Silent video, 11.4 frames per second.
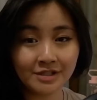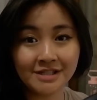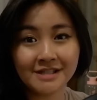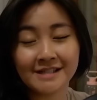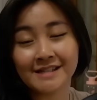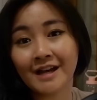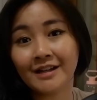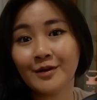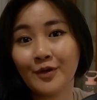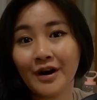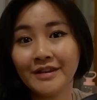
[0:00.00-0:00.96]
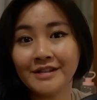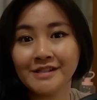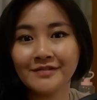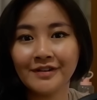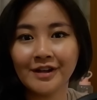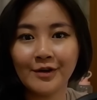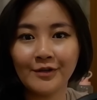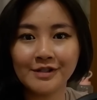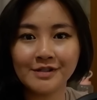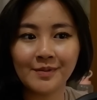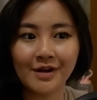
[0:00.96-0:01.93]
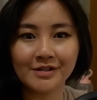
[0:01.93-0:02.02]
which is exactly why this video is
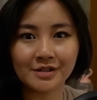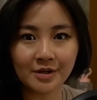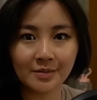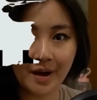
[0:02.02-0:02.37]
sponsored